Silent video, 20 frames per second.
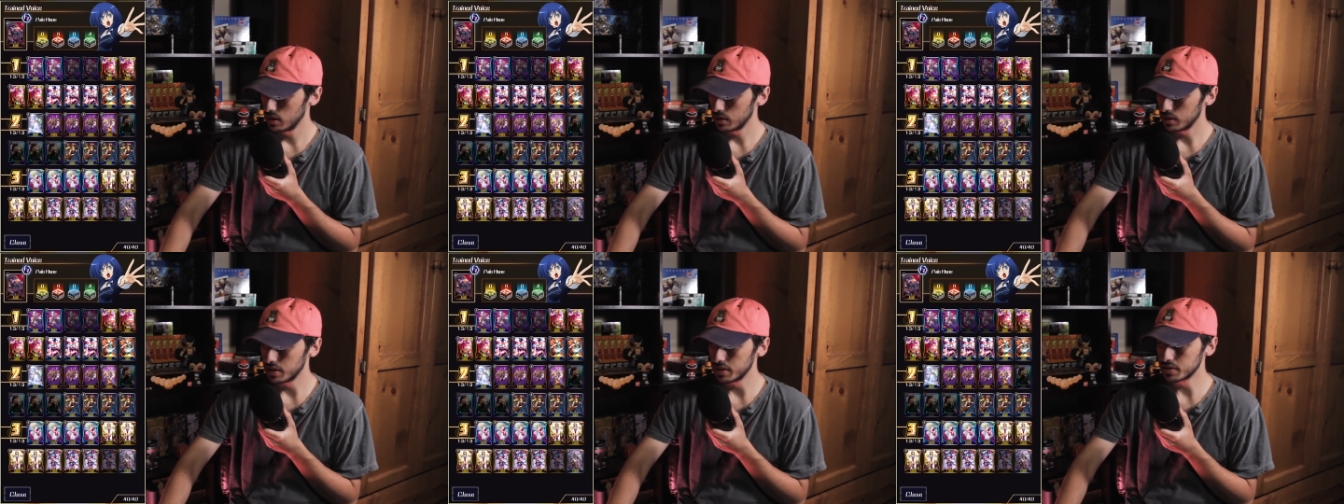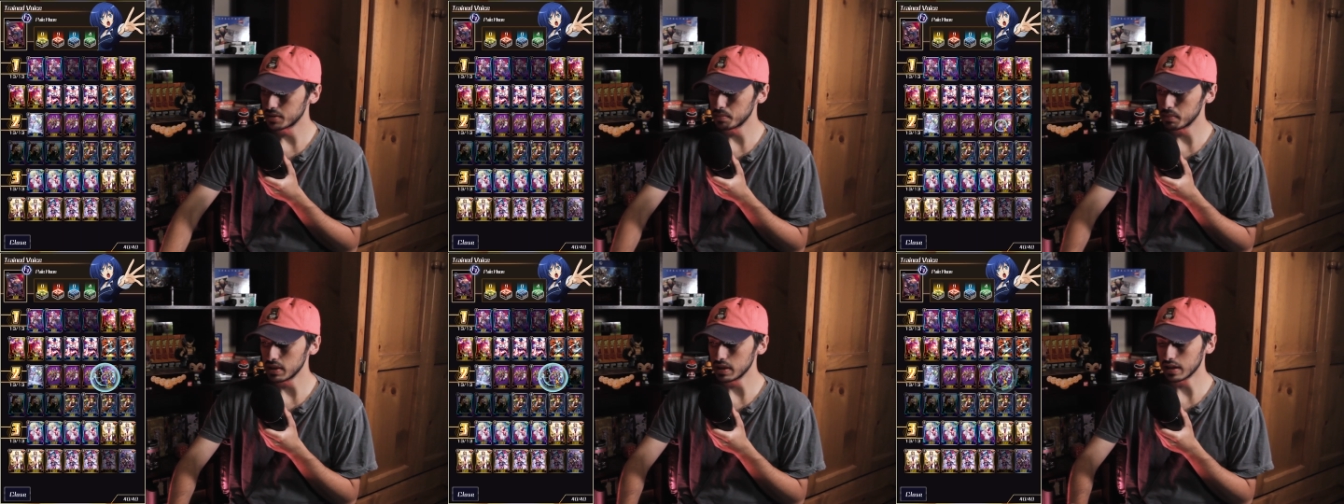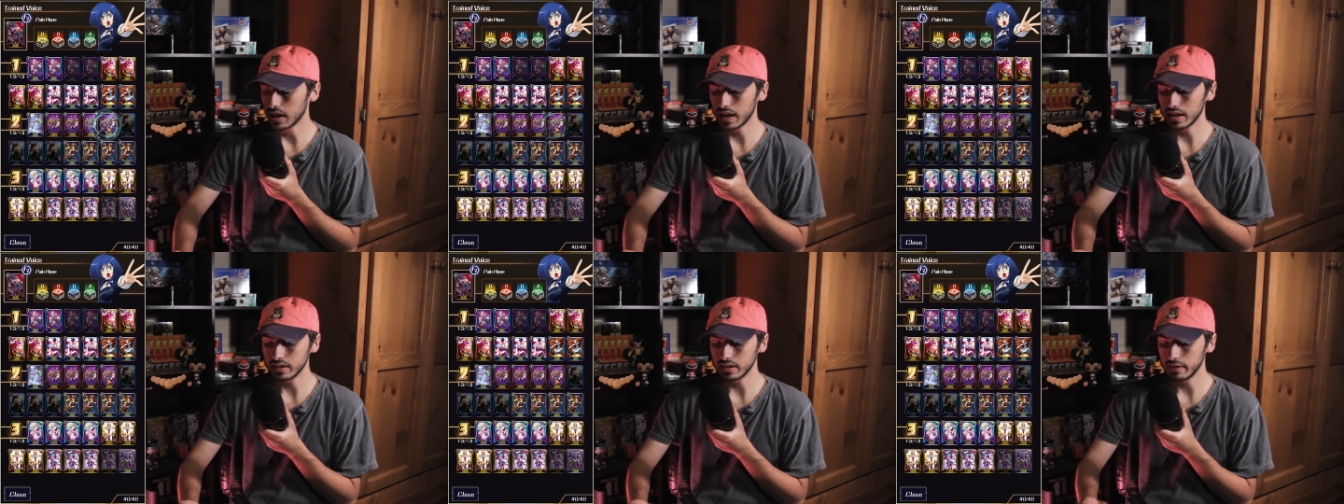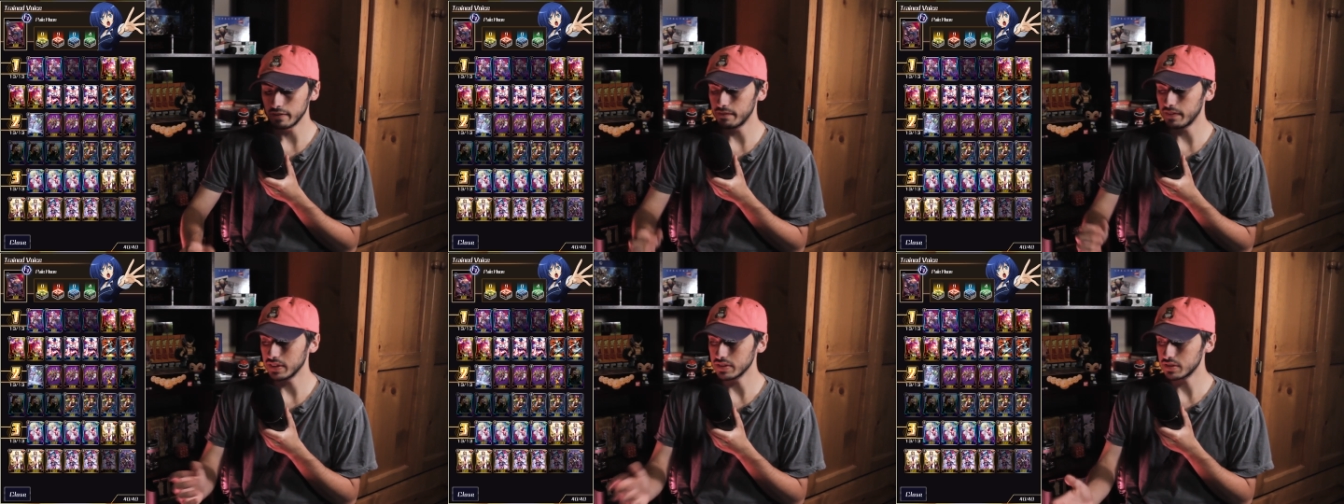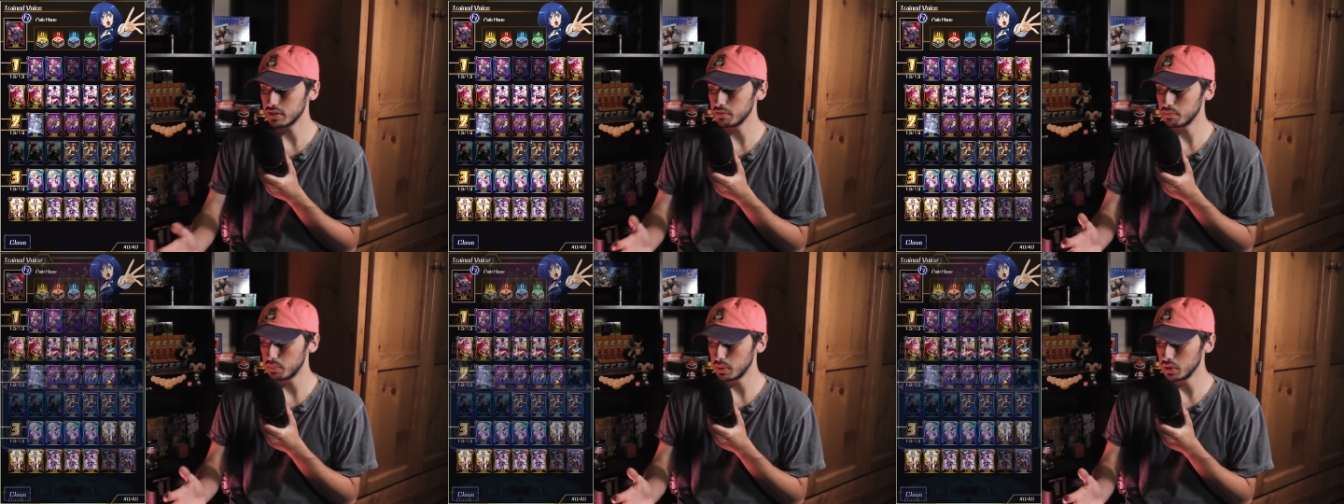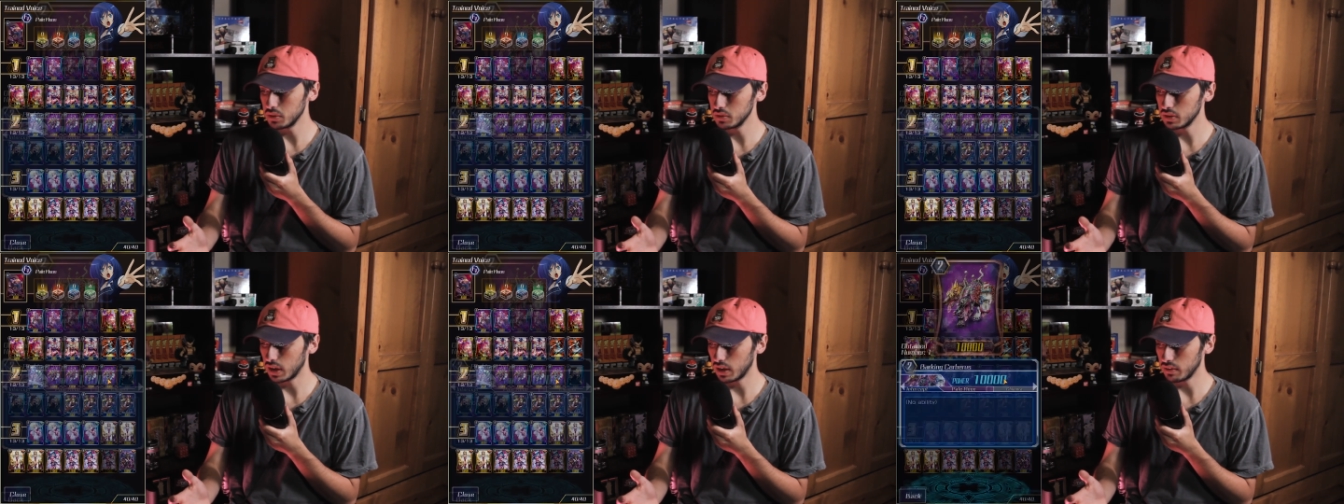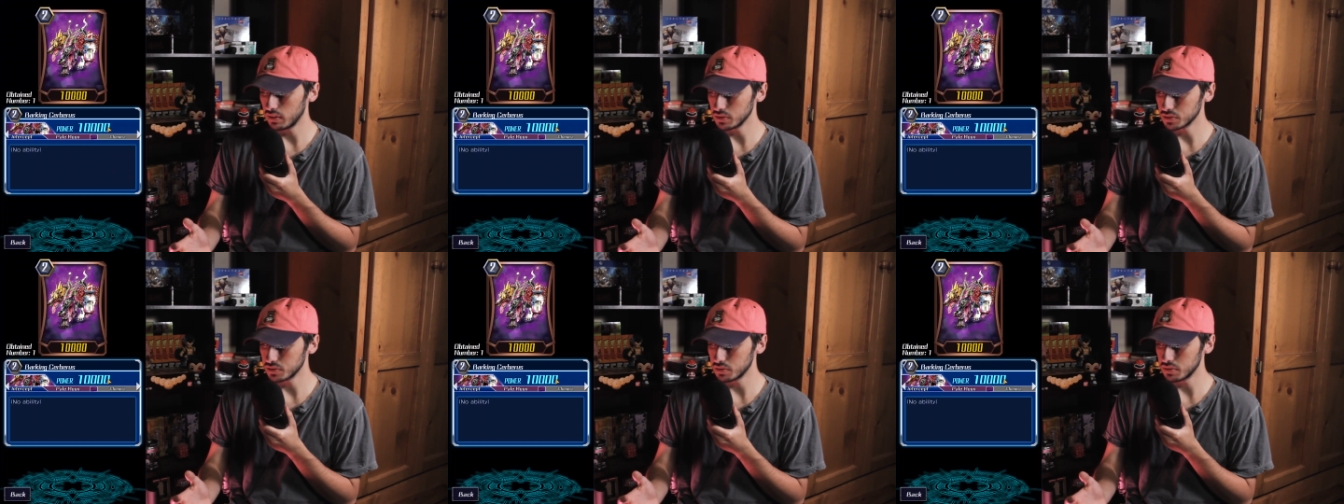This being a defensive build, I
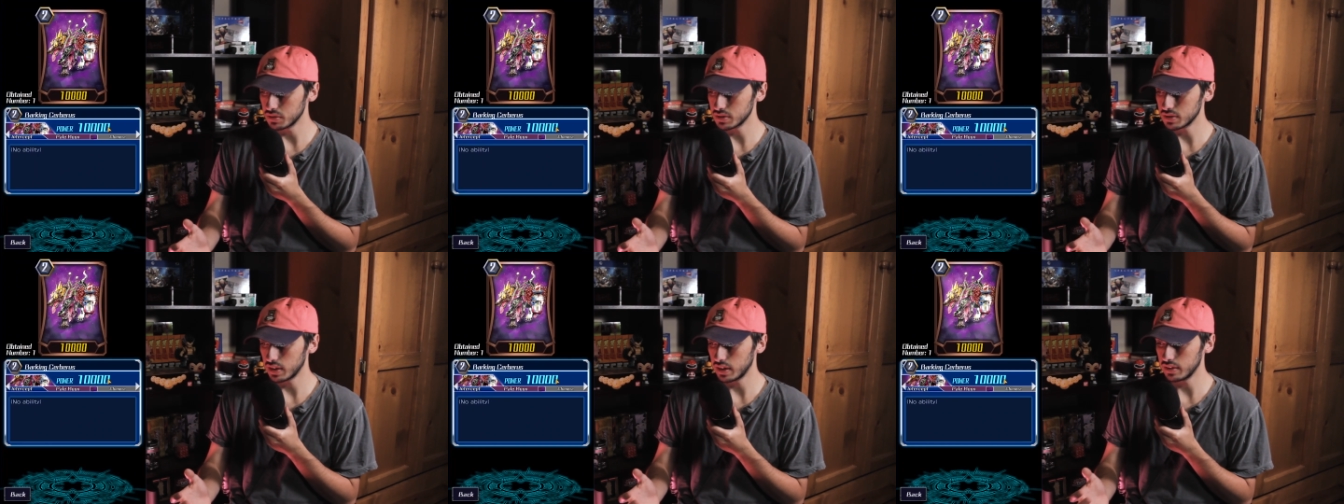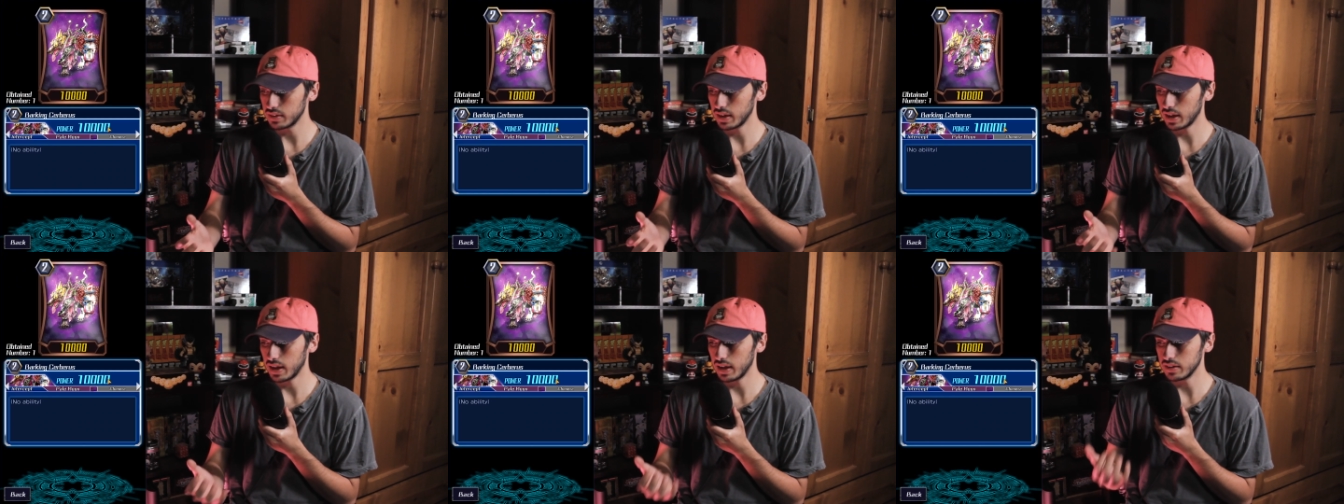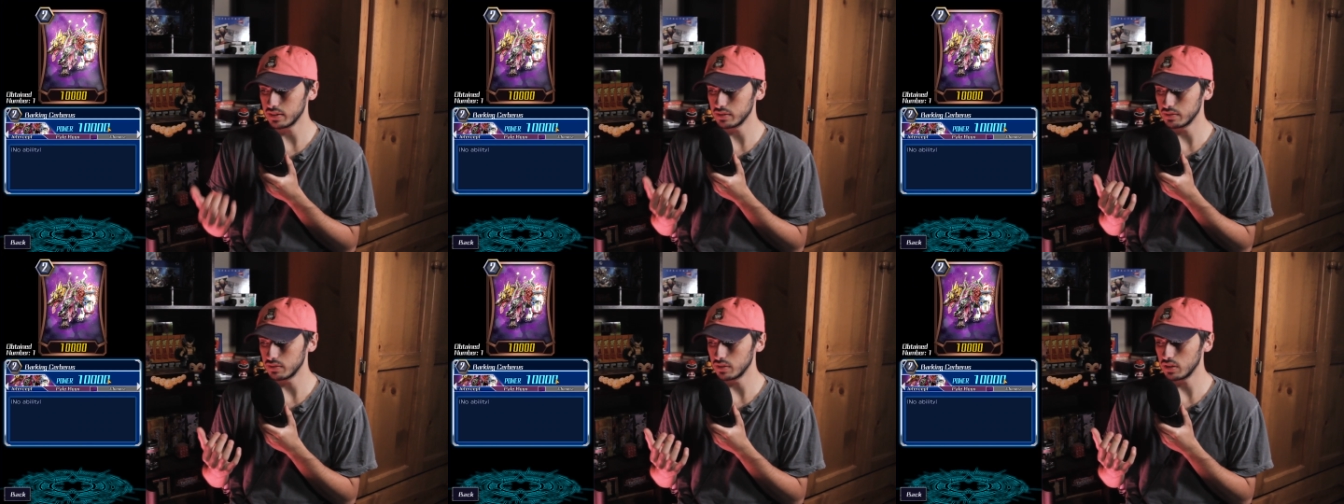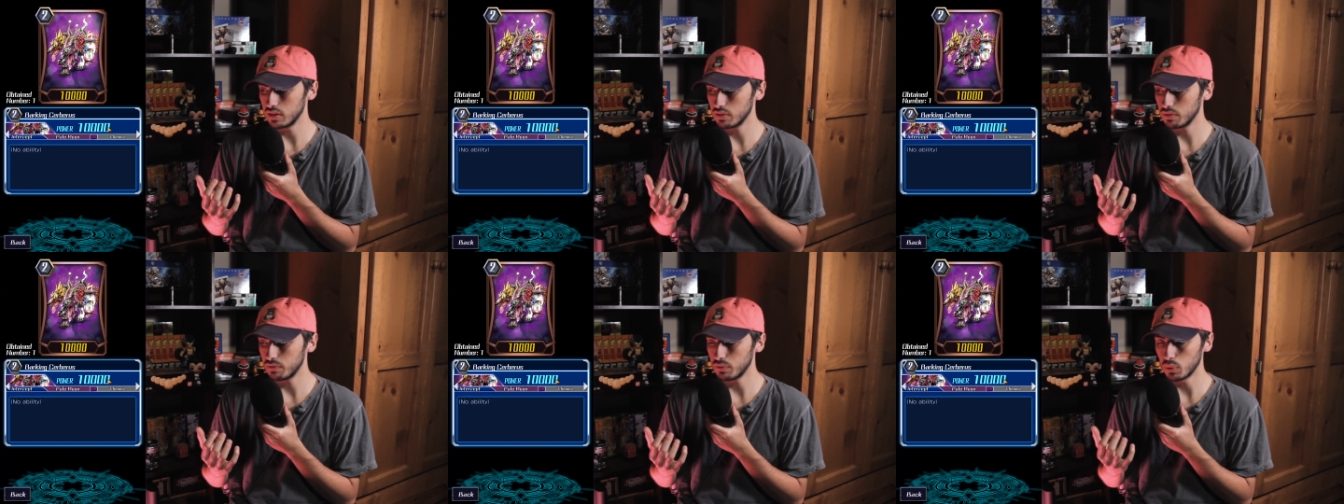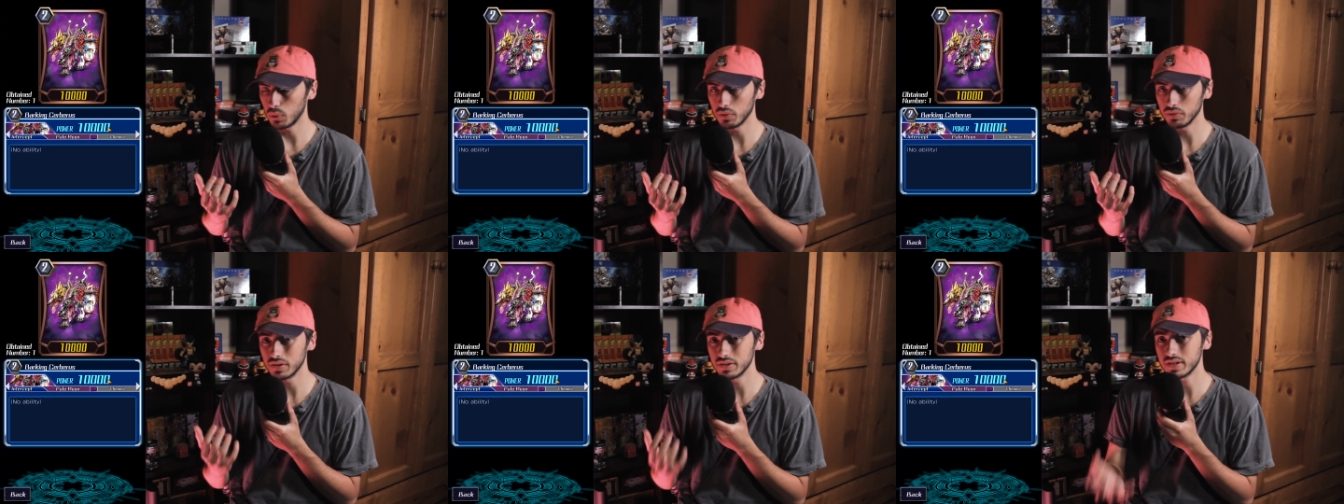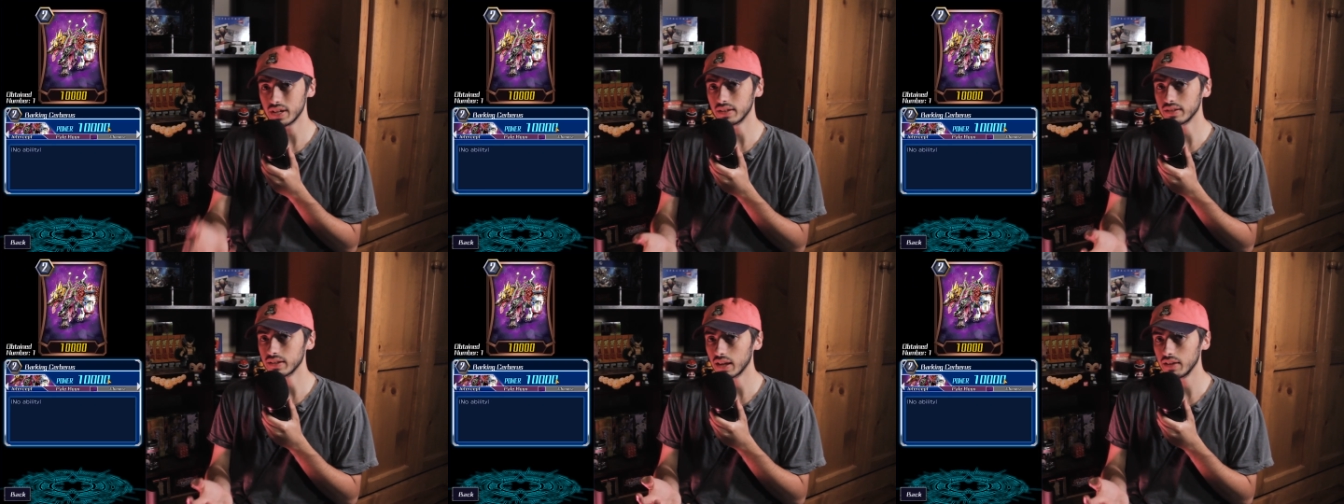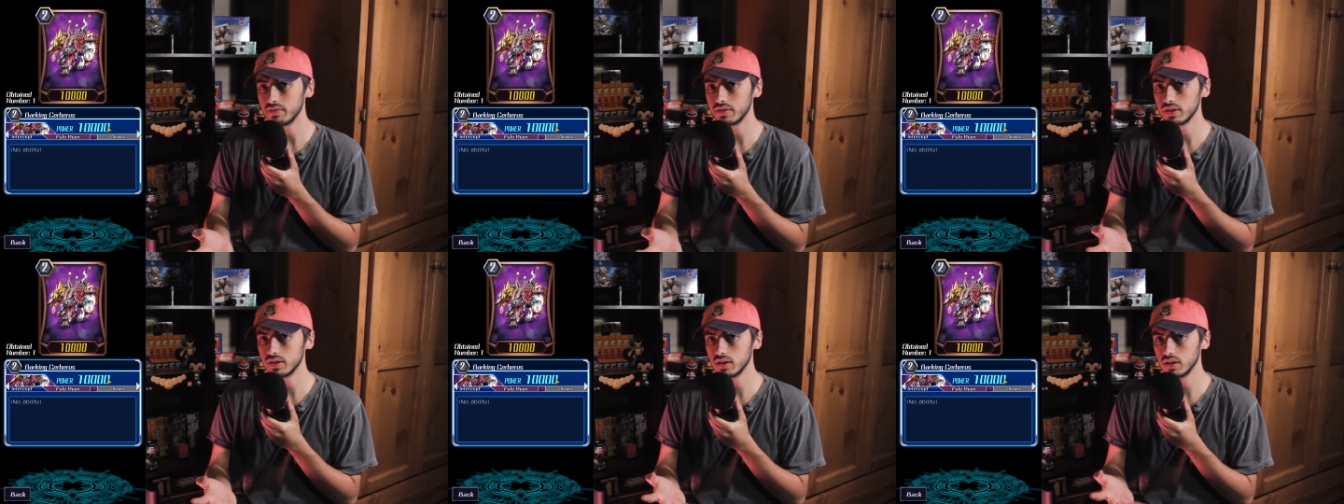also decided to add in 4 of the
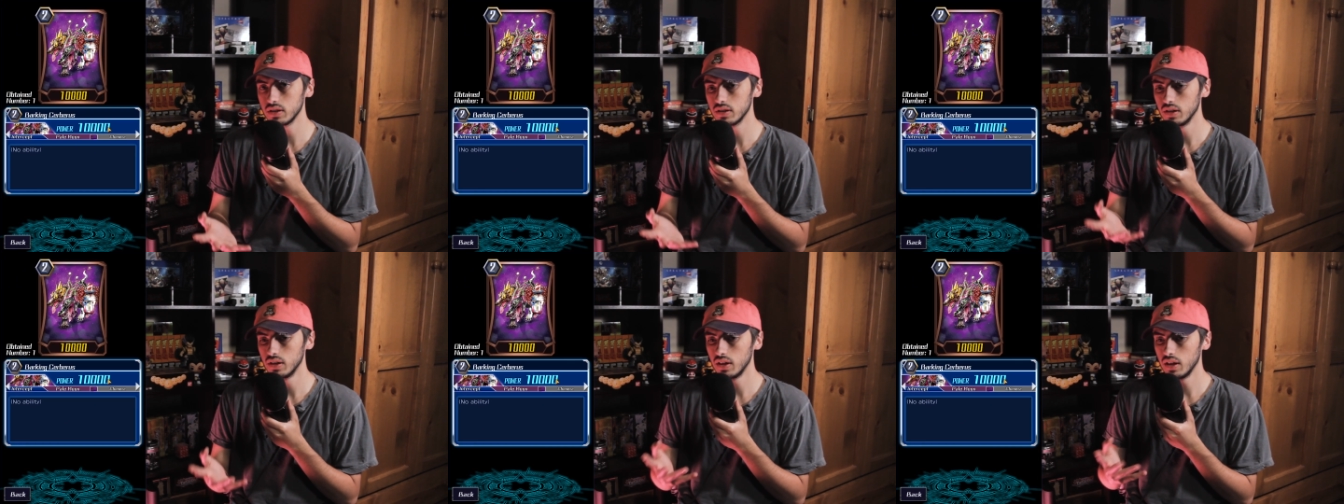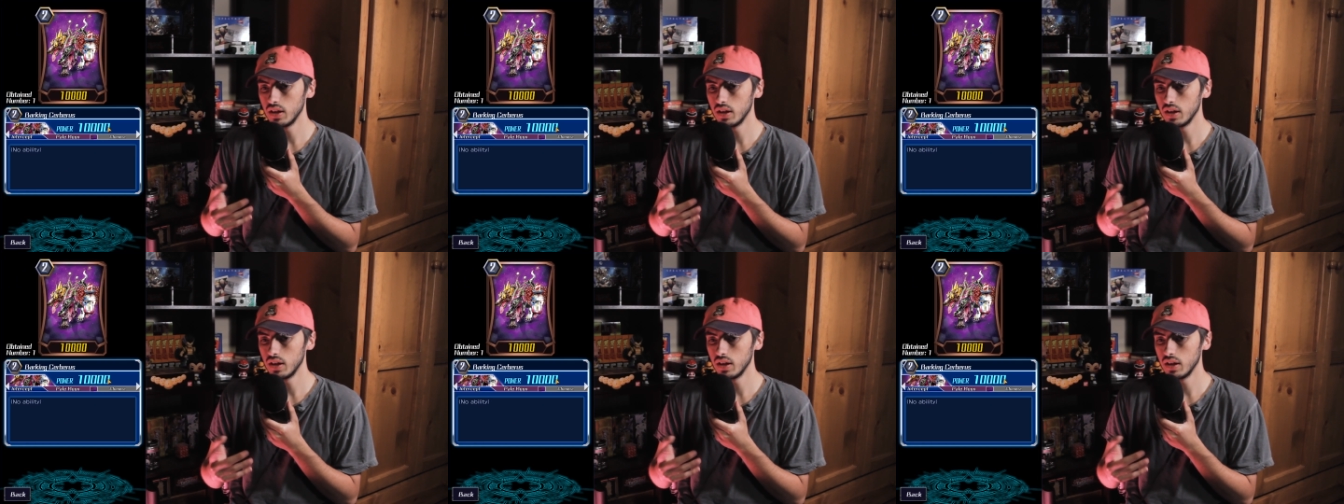10k vanilla,